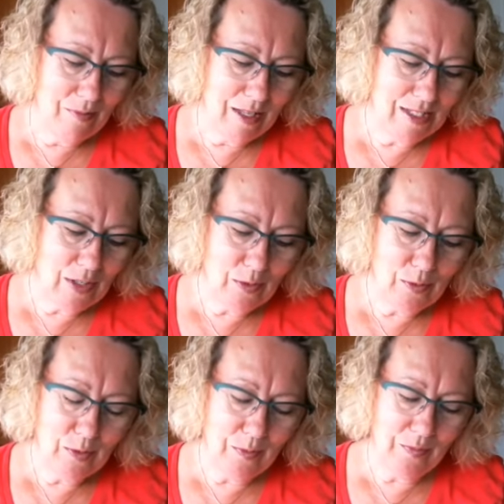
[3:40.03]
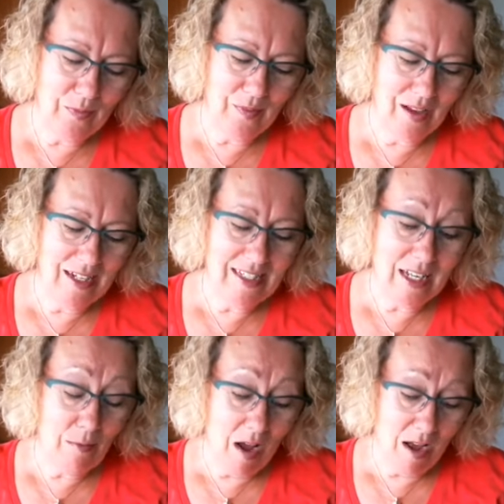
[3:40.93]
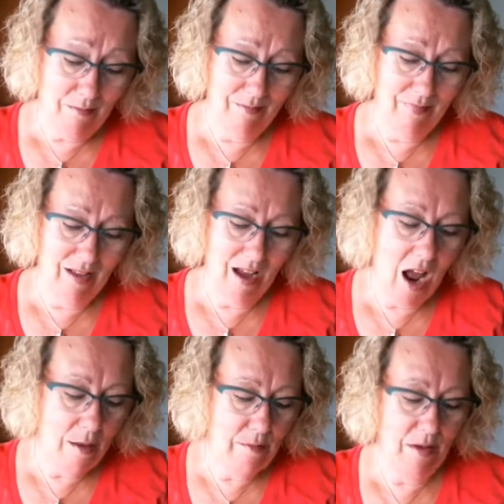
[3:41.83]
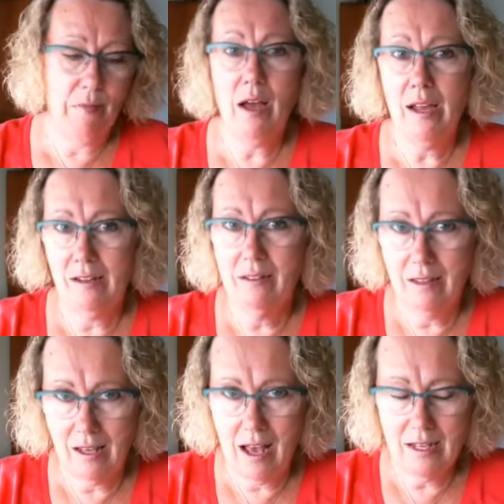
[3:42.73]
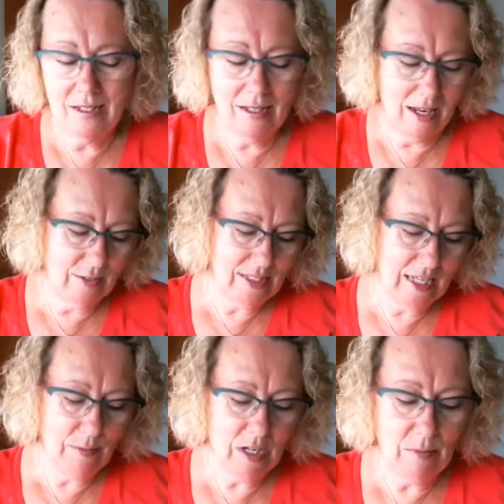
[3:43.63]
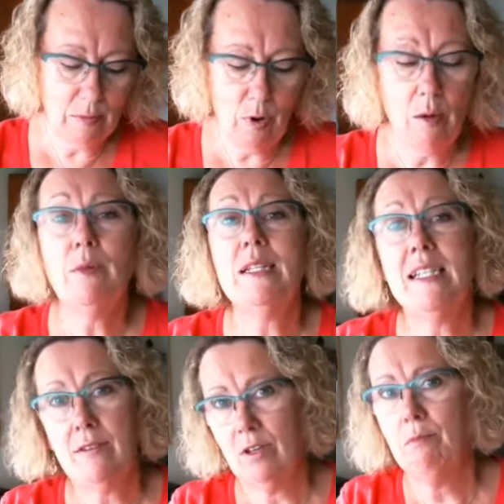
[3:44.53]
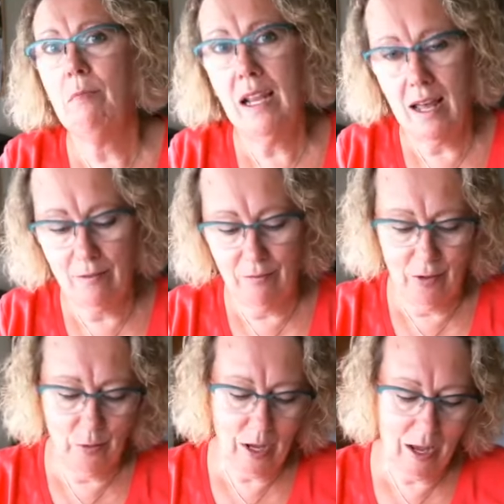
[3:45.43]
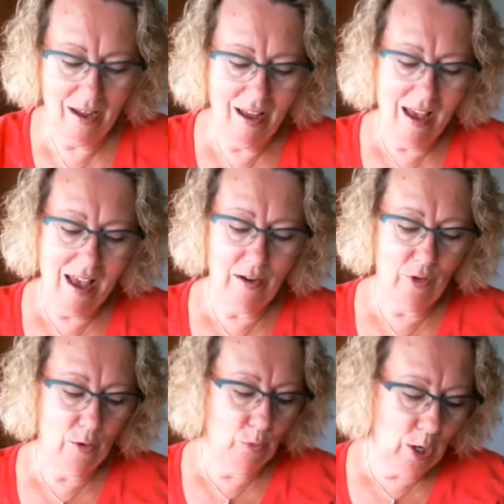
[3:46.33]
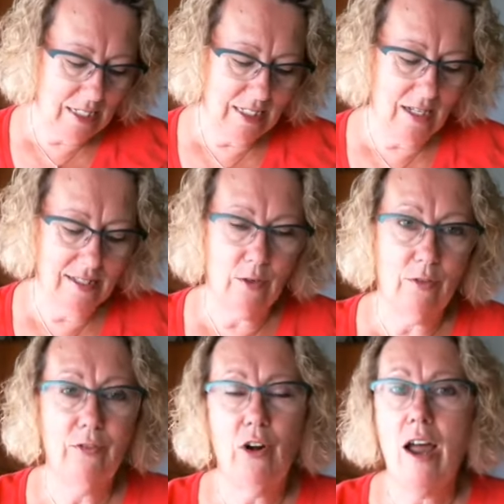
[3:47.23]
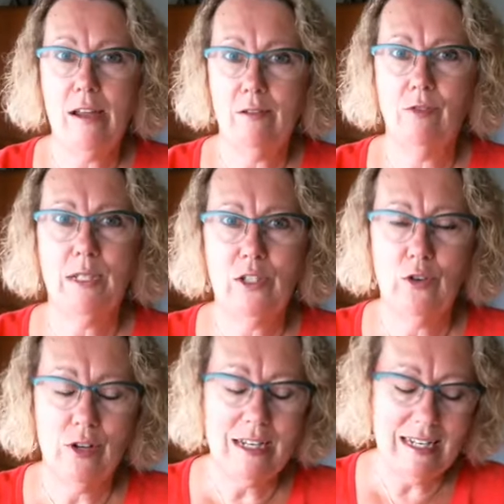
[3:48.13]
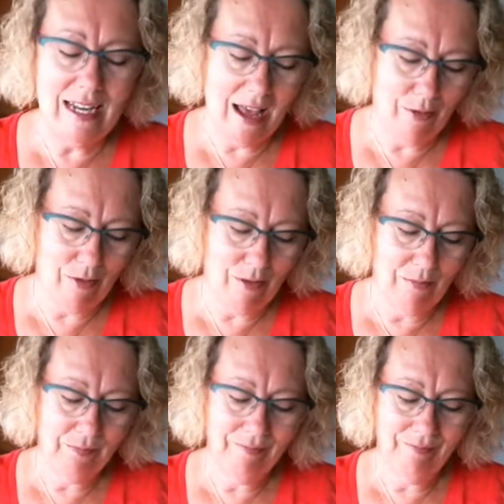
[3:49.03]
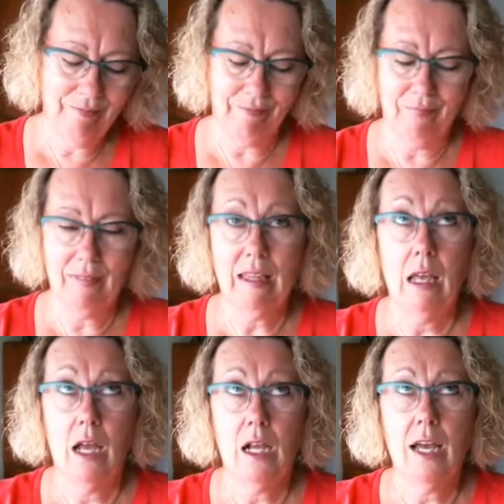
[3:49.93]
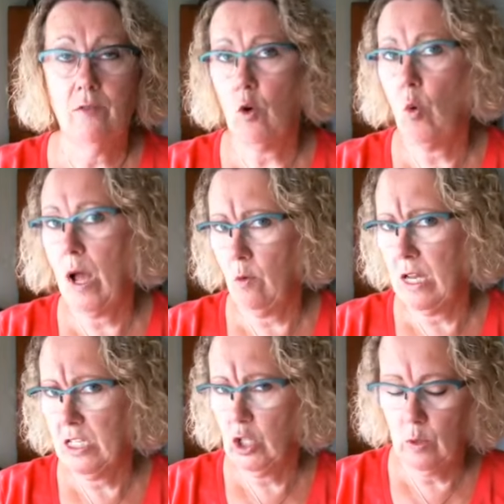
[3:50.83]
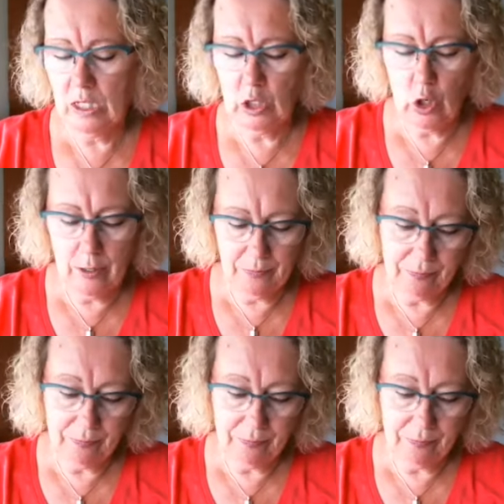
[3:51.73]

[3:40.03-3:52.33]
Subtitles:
So I said, Mom, I'm buying the gas. And at the same time, I'm probably saving my life, okay? And a few brain cells that are frying from a certain death. Kind of a quiet ride to the restaurant.